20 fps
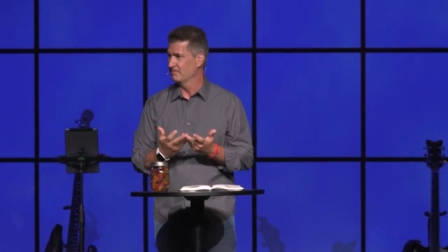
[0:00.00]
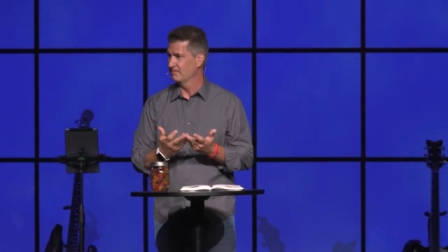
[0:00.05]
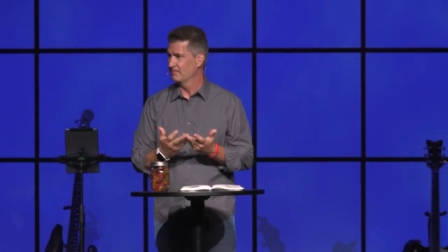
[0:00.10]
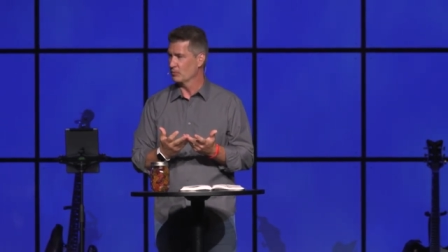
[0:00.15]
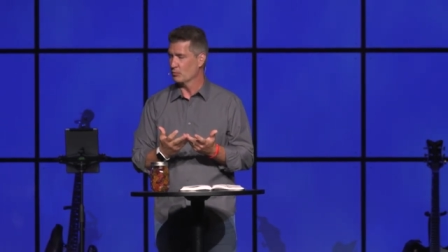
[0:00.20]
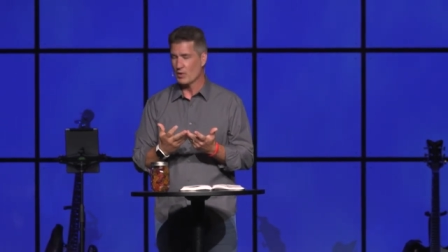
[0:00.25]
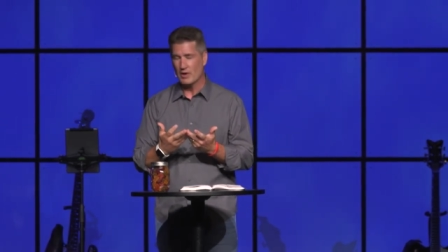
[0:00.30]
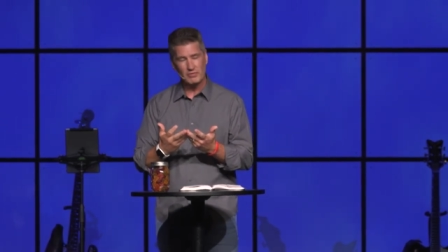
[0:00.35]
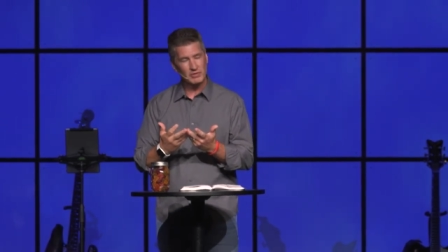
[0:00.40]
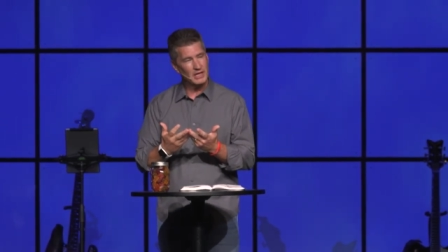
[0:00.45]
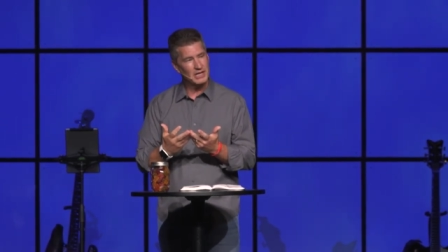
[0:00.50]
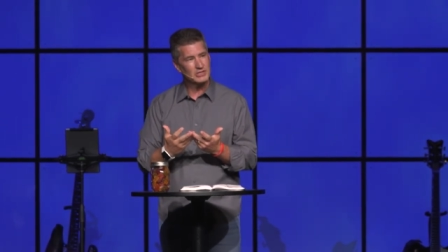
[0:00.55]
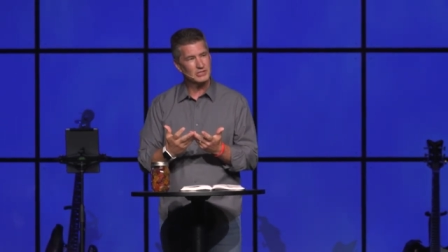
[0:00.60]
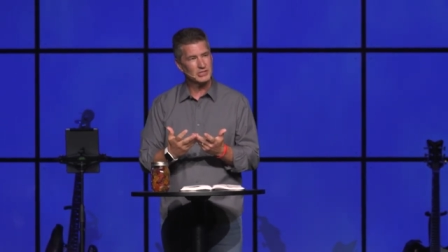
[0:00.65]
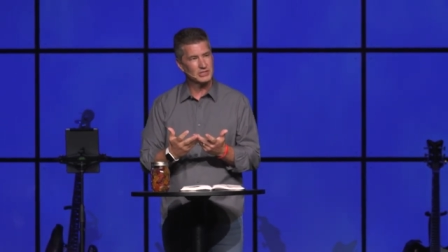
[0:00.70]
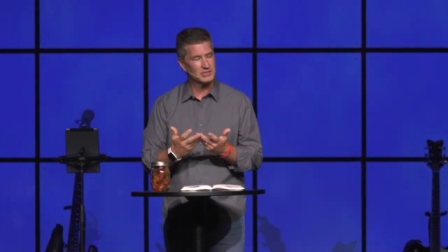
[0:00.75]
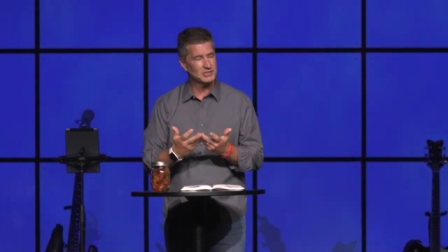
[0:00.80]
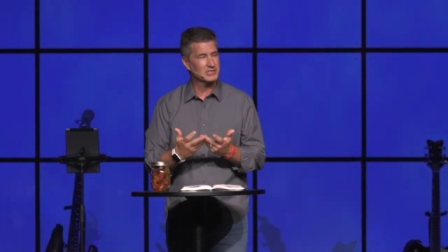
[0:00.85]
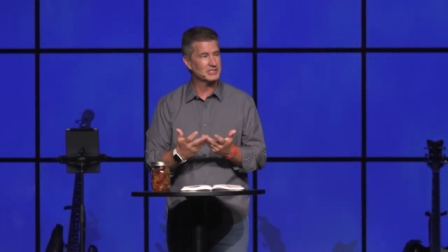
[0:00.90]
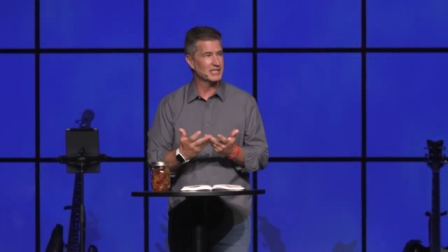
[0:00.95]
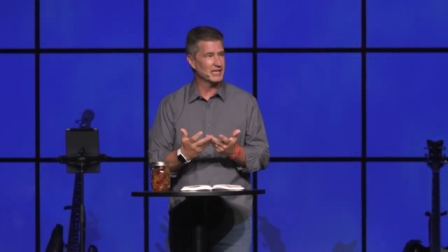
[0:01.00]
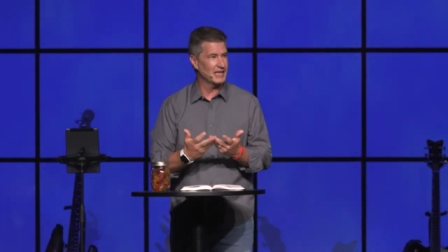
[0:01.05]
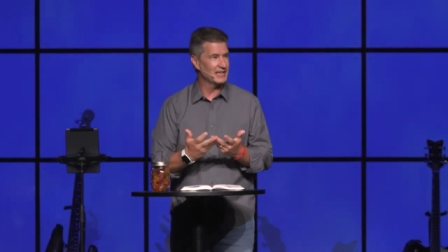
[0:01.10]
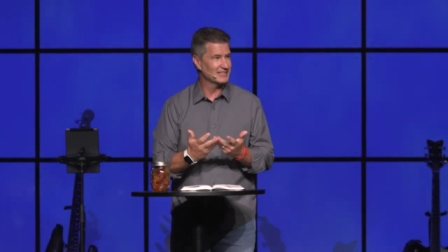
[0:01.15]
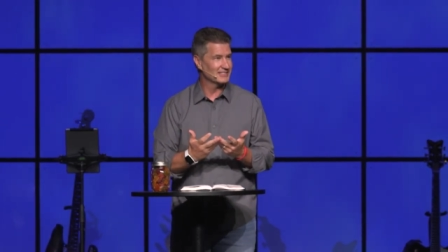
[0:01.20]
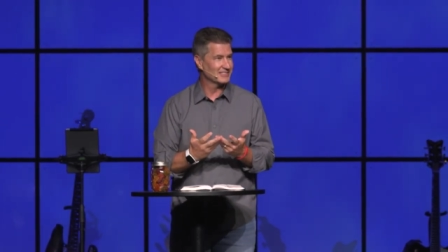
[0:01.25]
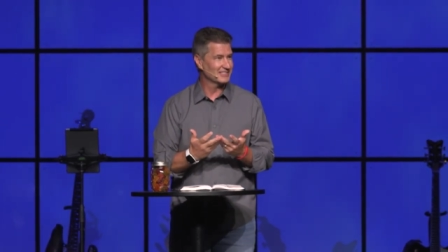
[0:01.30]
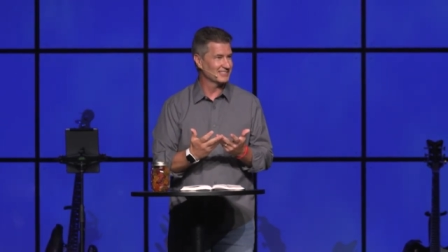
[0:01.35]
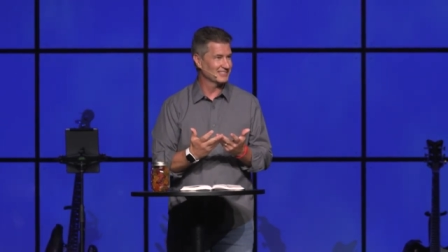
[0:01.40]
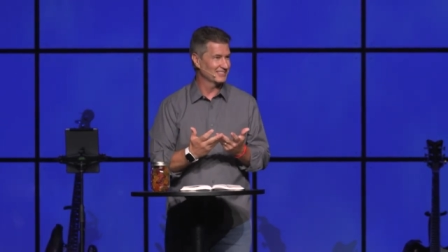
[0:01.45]
Revelation
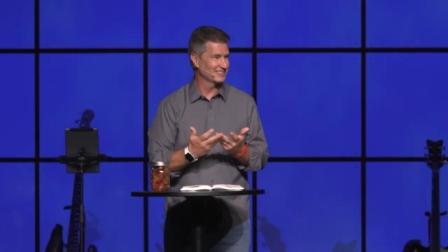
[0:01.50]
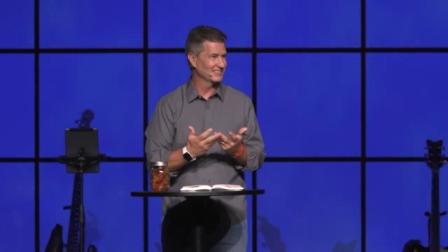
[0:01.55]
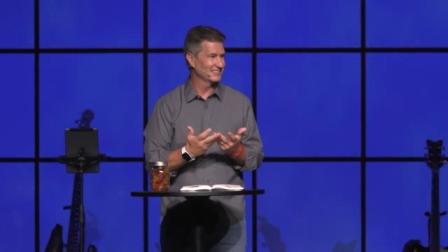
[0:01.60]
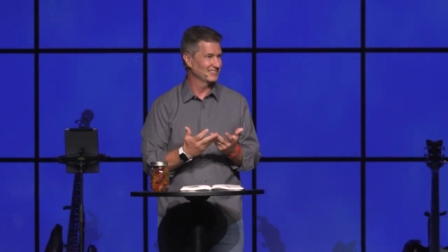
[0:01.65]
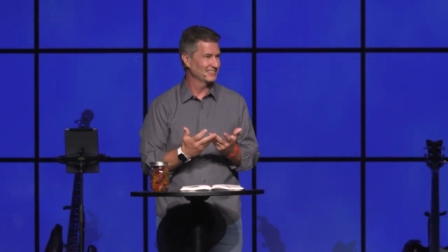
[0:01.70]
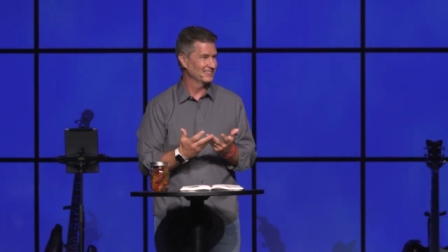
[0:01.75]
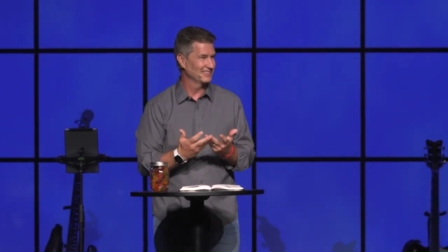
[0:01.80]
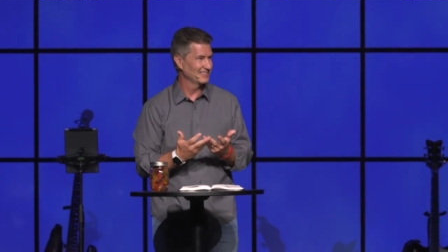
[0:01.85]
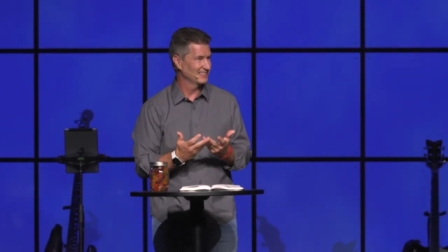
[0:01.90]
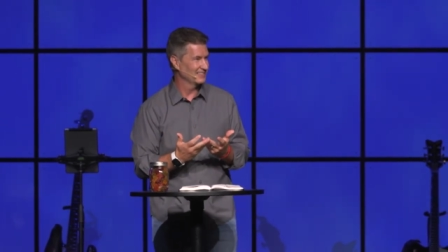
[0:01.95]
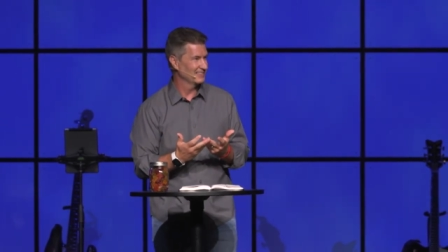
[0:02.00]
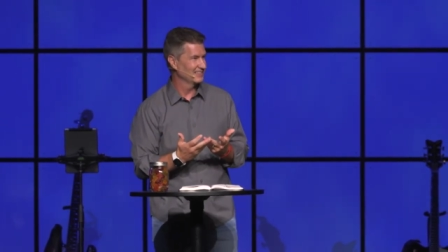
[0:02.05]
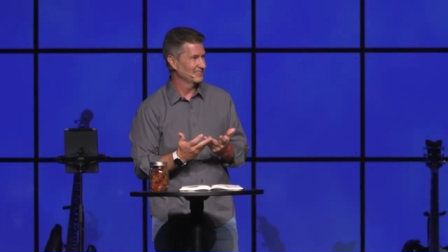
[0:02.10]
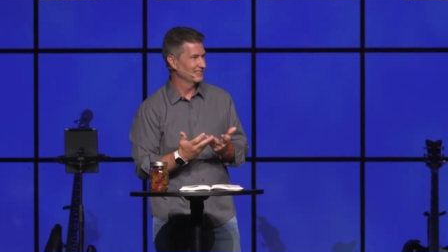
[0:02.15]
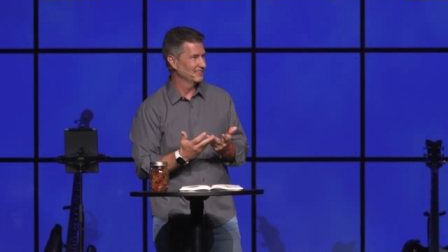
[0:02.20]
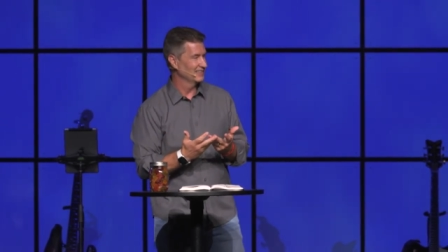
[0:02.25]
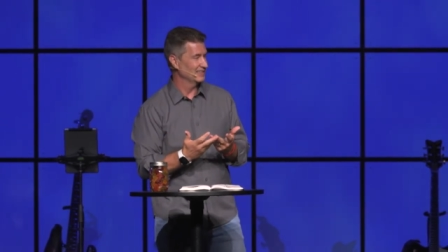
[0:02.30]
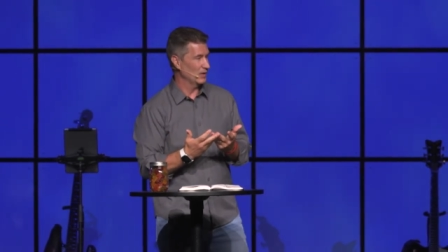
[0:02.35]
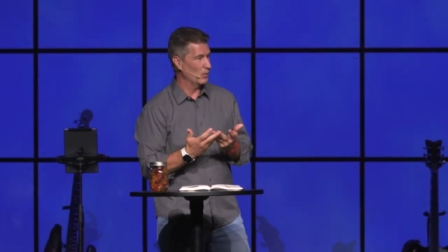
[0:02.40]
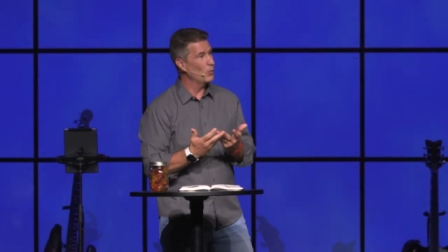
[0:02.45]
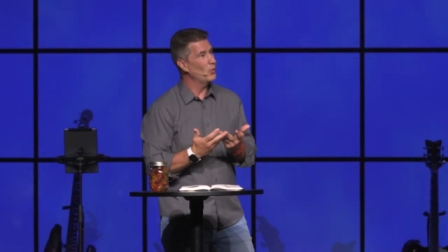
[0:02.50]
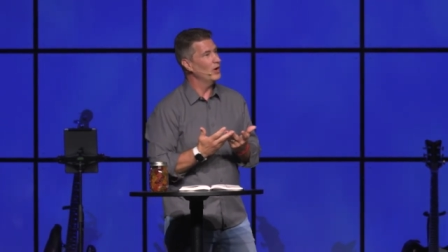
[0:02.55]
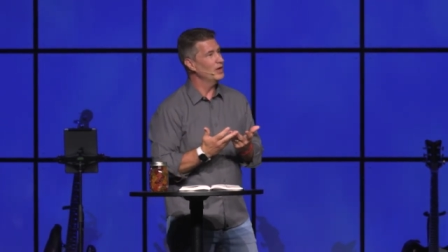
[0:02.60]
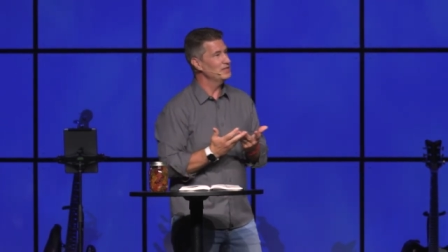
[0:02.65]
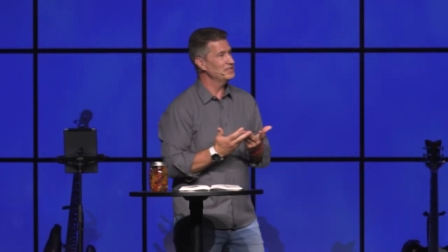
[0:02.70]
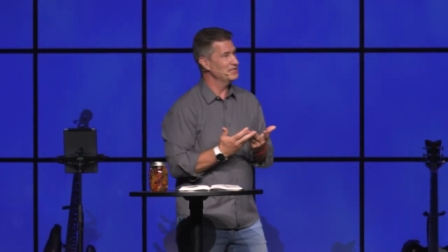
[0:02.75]
says that one